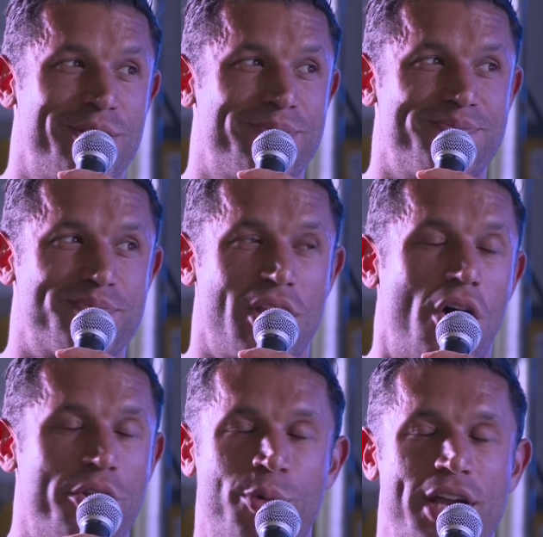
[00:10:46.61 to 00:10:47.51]
to do,
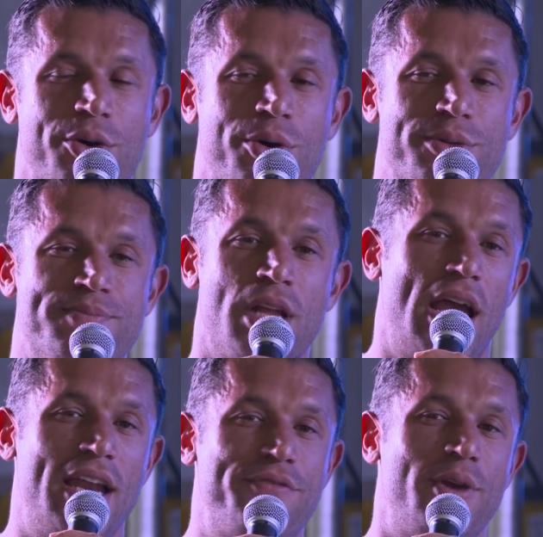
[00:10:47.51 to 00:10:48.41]
all the way cold.
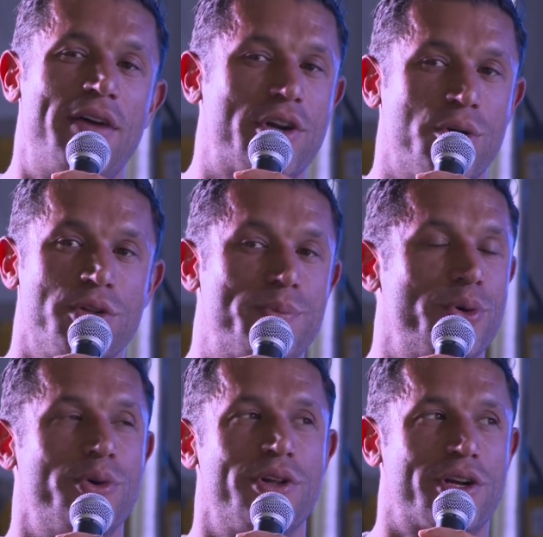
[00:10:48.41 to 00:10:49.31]
And if you have a cold
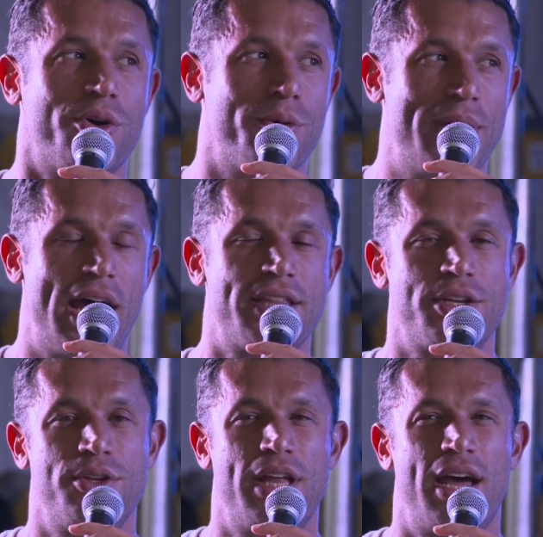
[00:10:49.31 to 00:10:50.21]
pool or cold bath, you
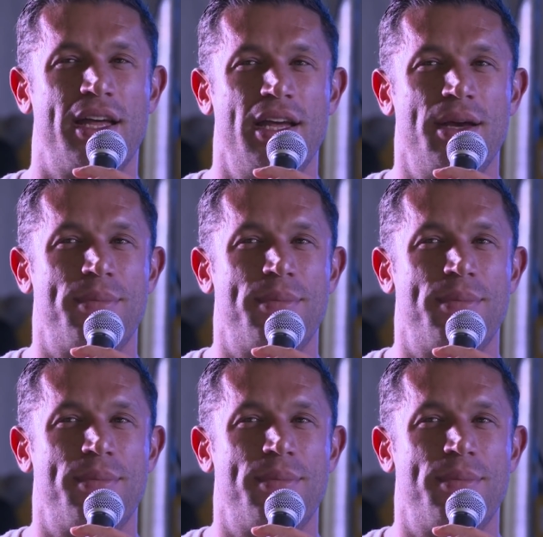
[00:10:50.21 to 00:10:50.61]
can do that.